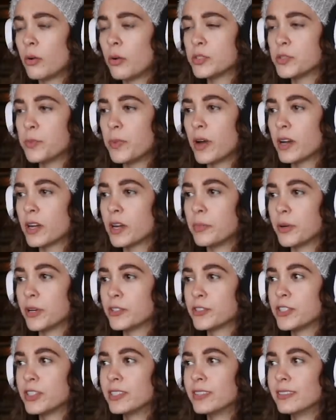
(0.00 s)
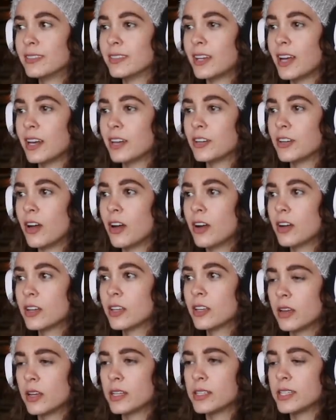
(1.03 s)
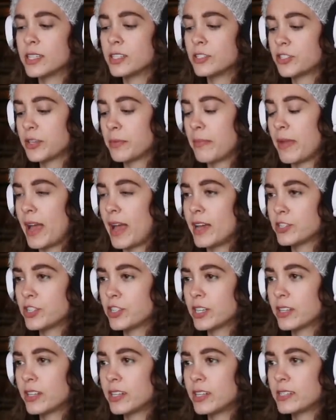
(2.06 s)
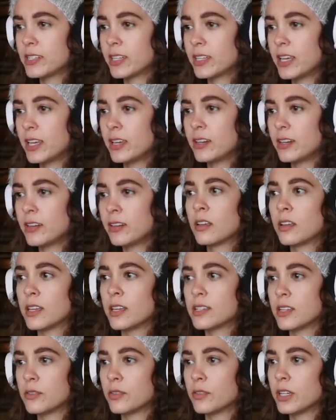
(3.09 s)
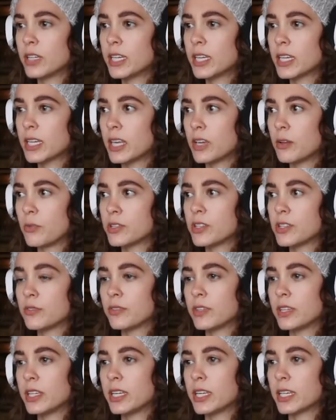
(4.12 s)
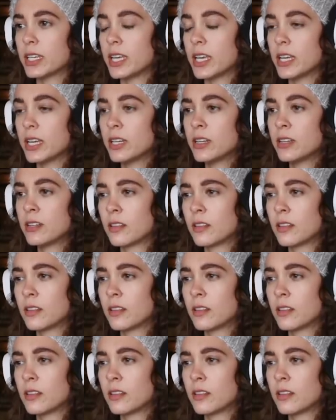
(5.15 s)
was Buck a person, not a dog? Is he just imagining that it's a kid? Is it really a kid? Was it really a kid?